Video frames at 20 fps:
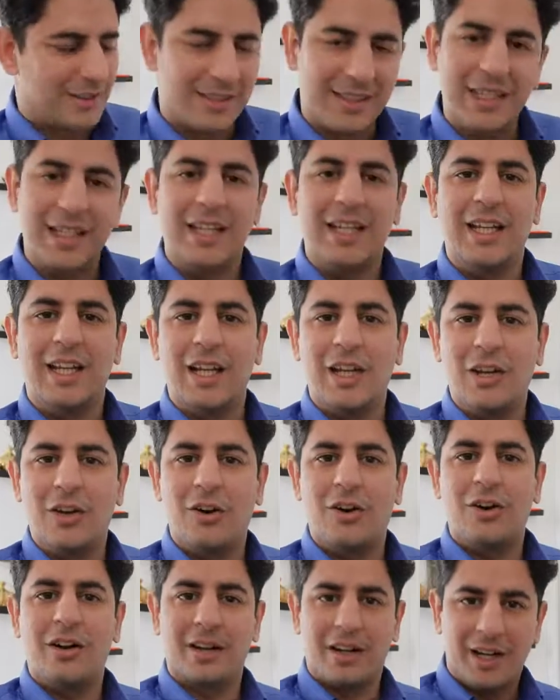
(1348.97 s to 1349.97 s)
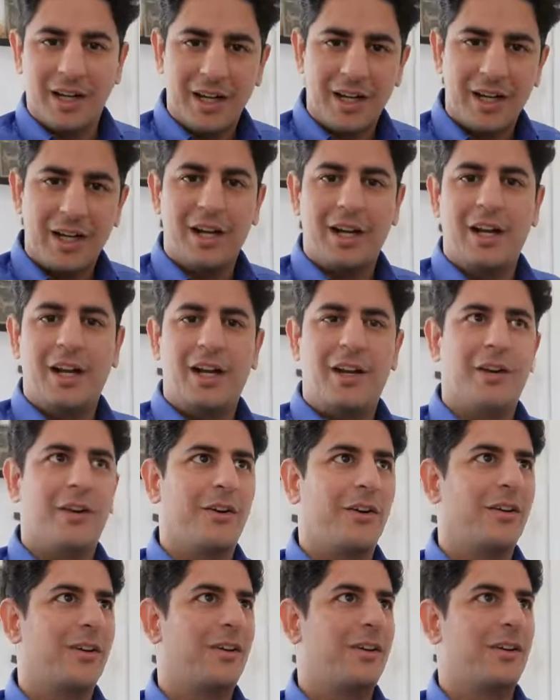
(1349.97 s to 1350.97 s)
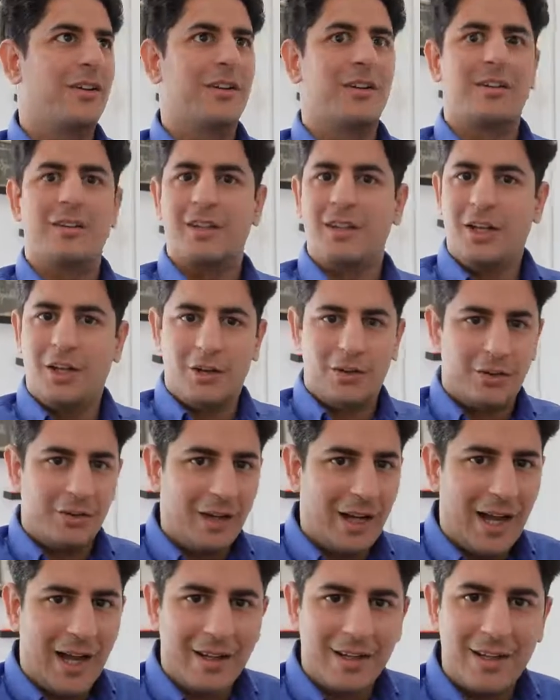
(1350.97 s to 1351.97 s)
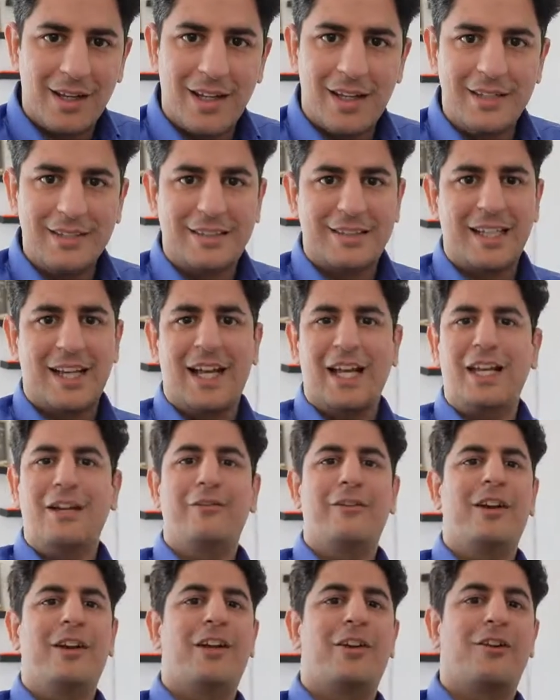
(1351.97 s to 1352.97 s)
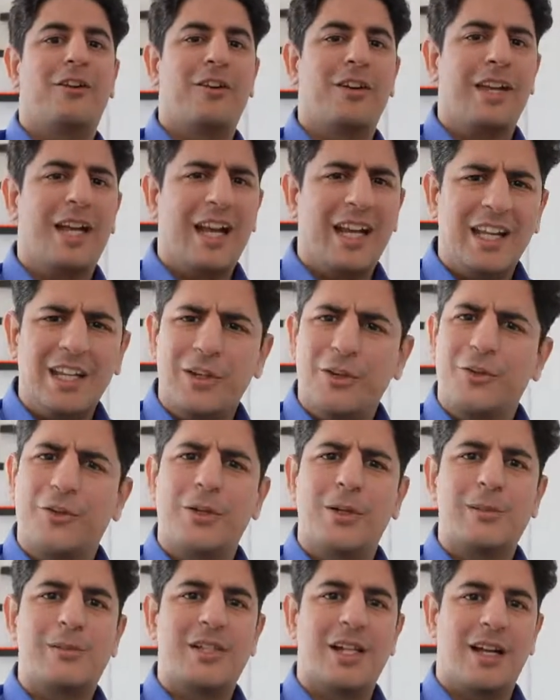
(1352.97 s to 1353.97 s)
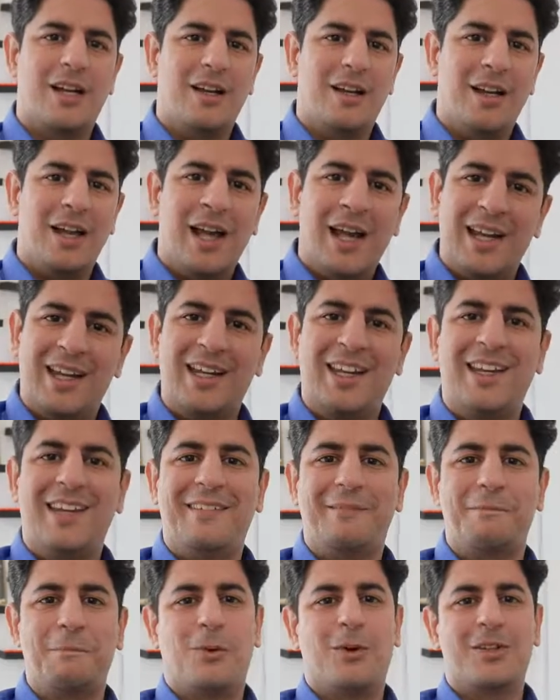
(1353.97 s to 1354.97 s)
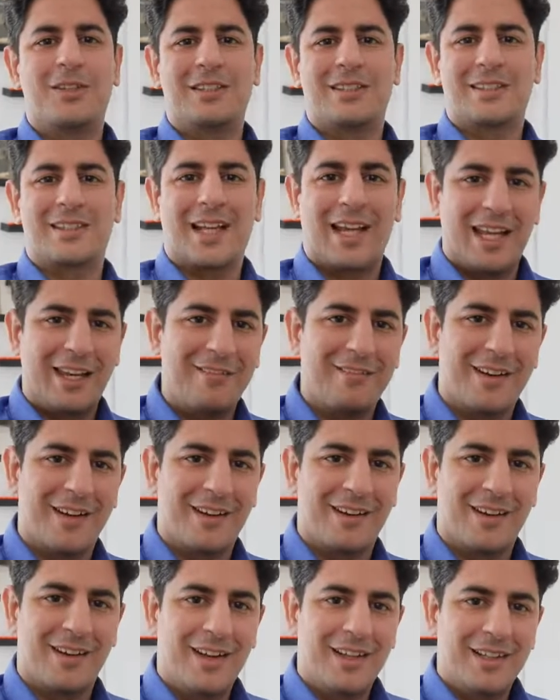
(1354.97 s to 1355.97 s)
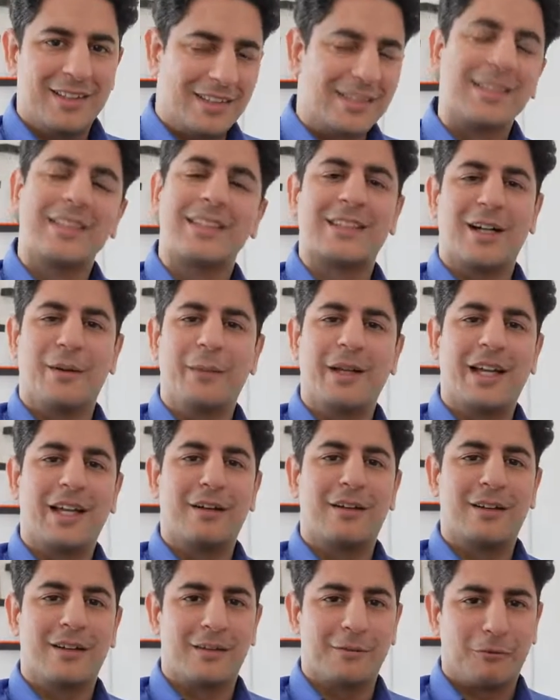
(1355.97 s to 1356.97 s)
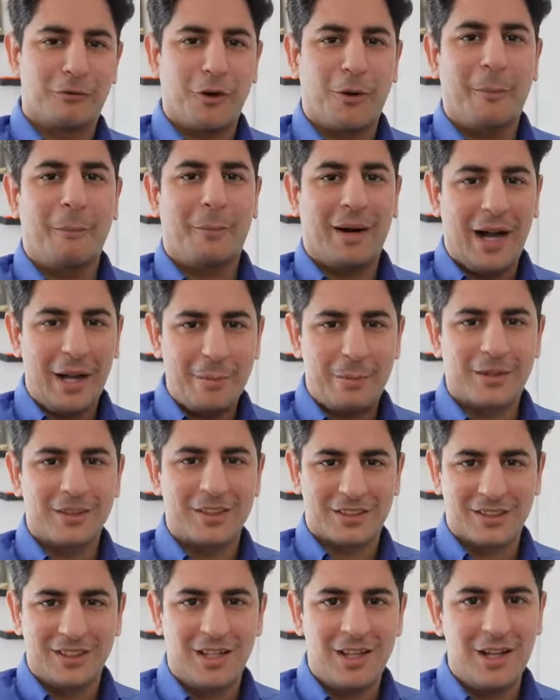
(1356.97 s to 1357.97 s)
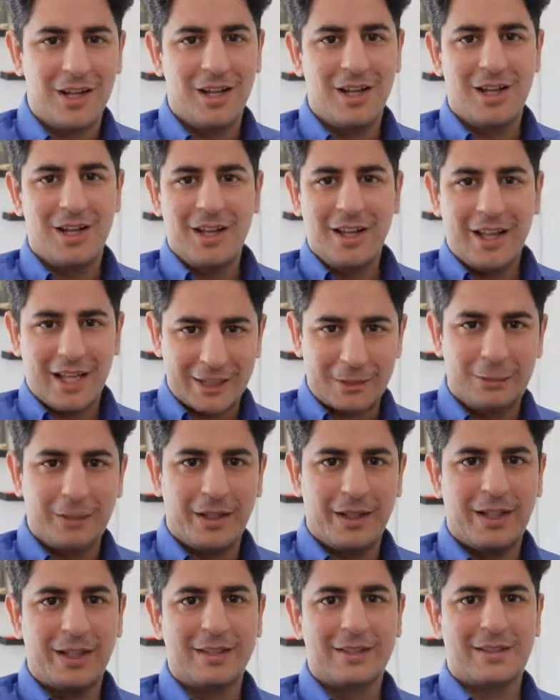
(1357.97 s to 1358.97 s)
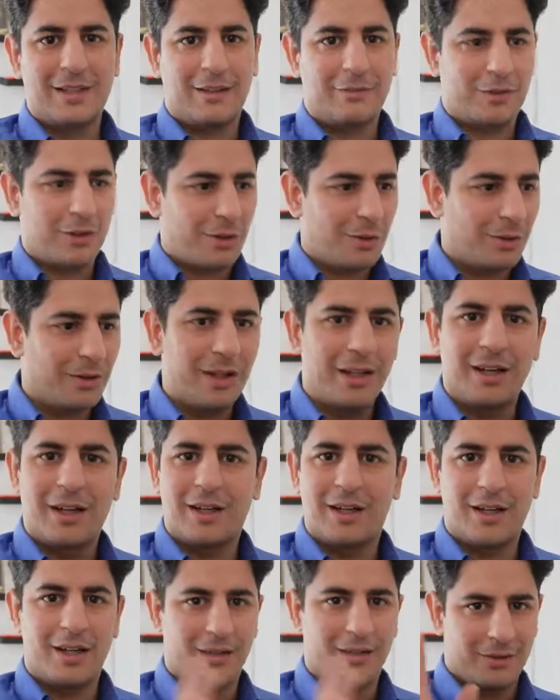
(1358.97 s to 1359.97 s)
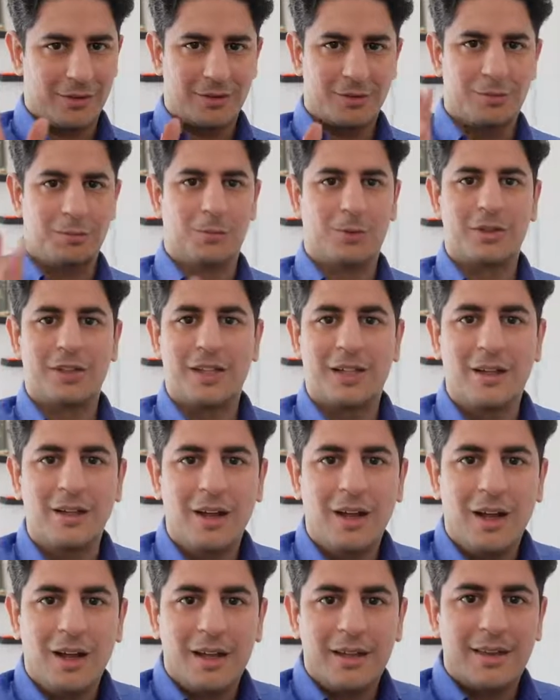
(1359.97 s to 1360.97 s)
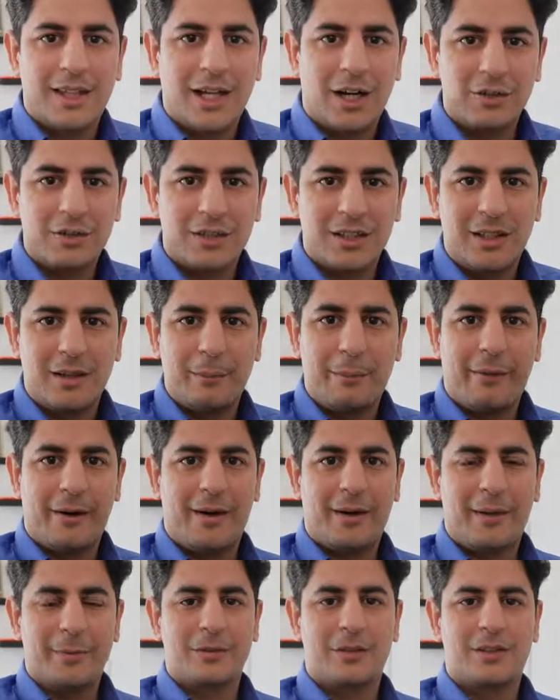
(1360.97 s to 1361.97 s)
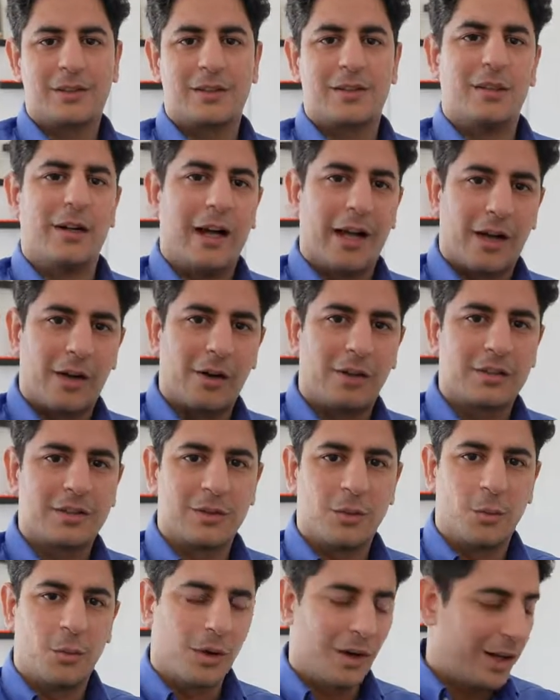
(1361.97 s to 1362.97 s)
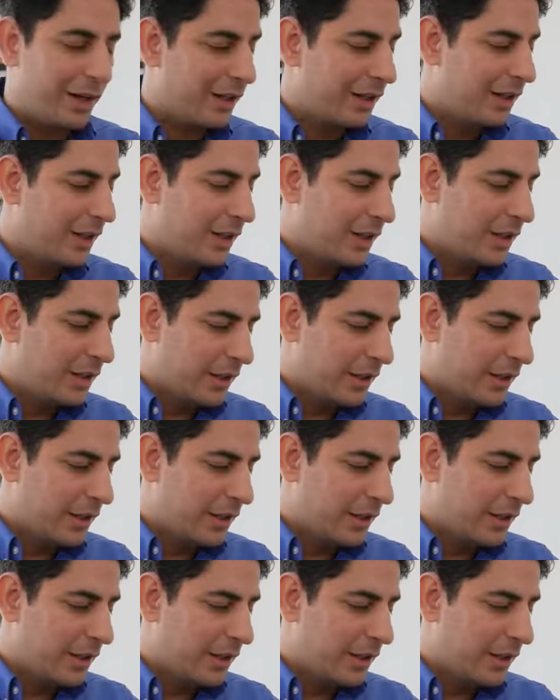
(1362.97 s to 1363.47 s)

seen or read or analyzed anywhere on any YouTube channel, any books, anywhere. This is coming in from my personal experience after looking at more than 1,000 palms across the world.